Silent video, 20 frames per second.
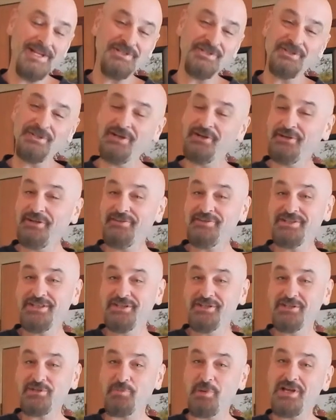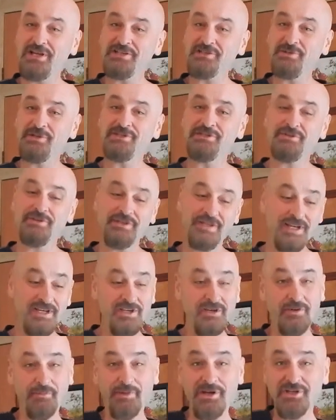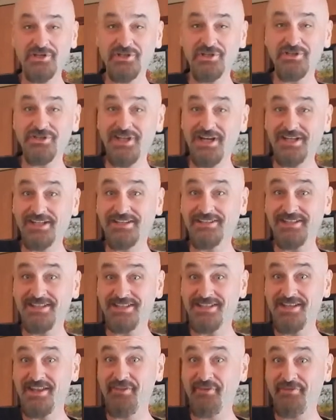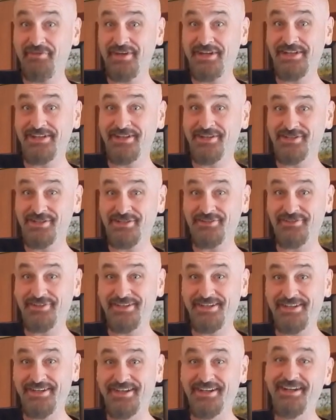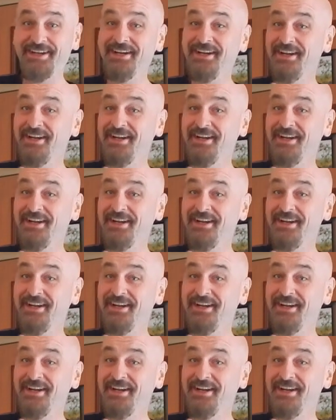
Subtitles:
You can go give us a little special thank you. And make sure you check out these other videos over here.